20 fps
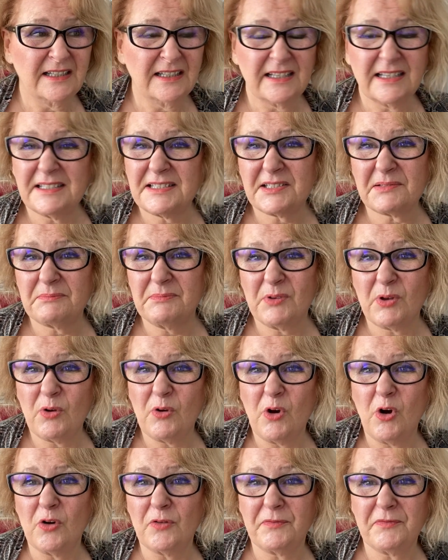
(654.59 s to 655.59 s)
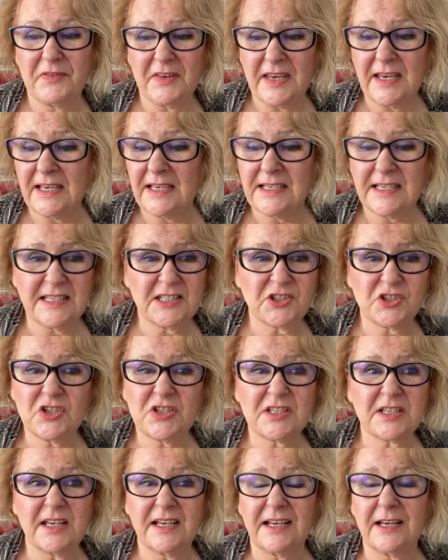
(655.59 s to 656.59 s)
some odd thing, is
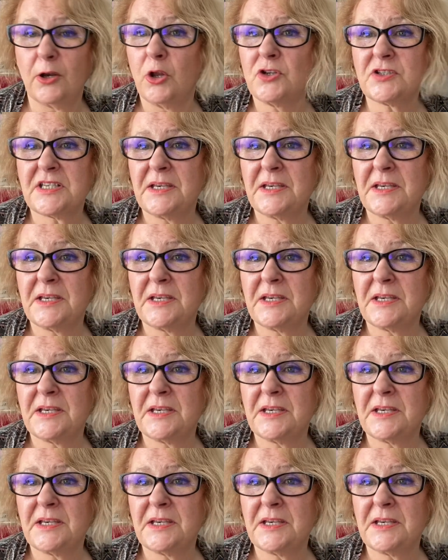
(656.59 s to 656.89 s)
just a glossy